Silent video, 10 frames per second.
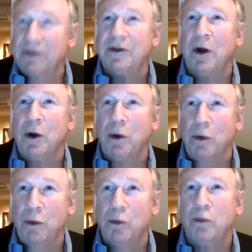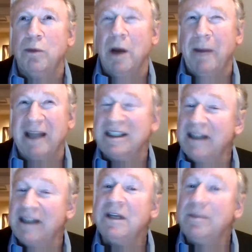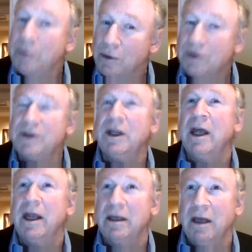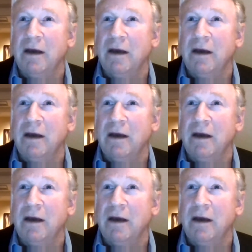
So about 70%